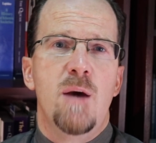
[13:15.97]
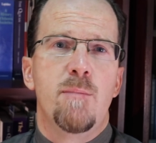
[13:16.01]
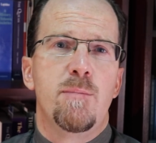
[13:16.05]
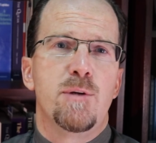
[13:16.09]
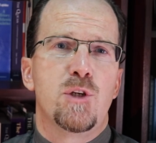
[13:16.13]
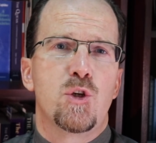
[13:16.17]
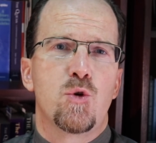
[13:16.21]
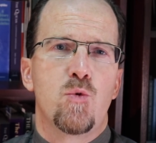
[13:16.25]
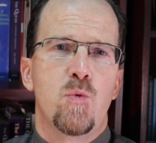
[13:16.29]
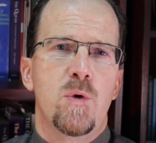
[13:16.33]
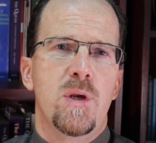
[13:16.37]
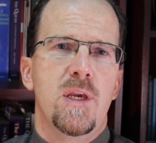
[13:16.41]

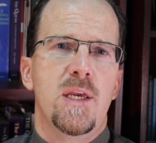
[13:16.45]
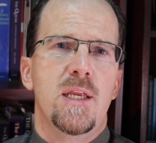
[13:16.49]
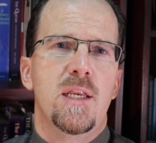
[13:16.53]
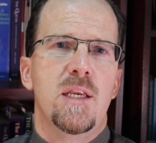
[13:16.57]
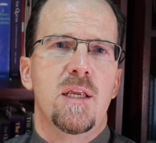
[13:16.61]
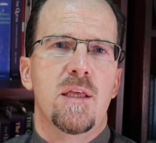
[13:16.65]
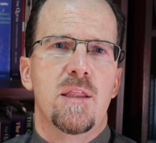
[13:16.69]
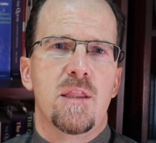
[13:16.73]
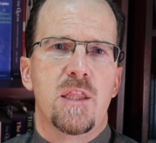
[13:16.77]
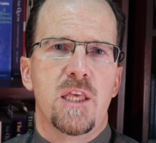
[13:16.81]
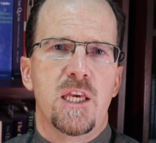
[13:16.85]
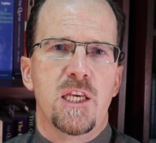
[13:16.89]

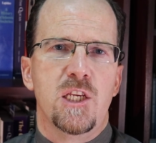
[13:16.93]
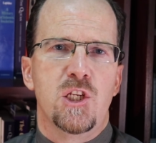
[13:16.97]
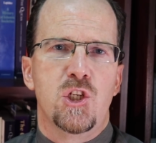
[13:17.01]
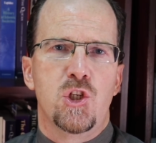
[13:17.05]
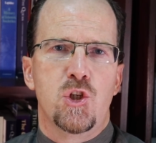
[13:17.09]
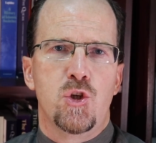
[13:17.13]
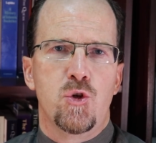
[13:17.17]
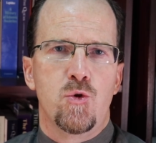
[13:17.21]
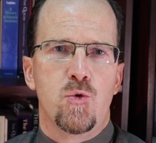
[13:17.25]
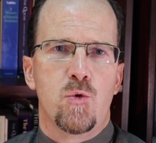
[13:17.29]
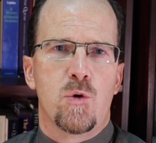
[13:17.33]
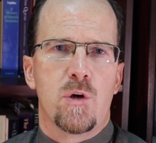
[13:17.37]
between these
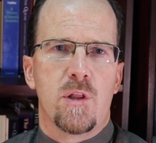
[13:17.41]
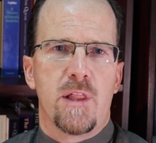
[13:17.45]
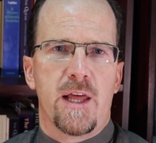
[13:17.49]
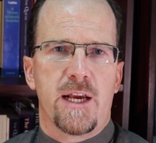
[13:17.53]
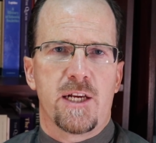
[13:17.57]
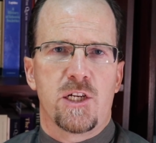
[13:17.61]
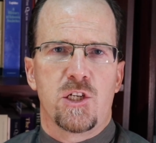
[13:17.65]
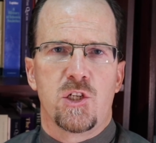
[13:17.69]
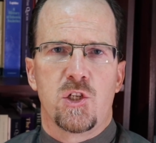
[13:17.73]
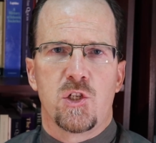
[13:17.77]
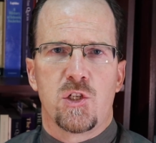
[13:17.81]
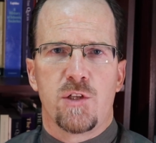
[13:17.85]
two
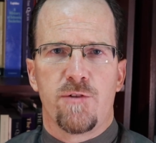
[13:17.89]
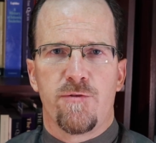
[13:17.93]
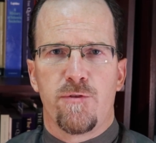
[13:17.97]
collections,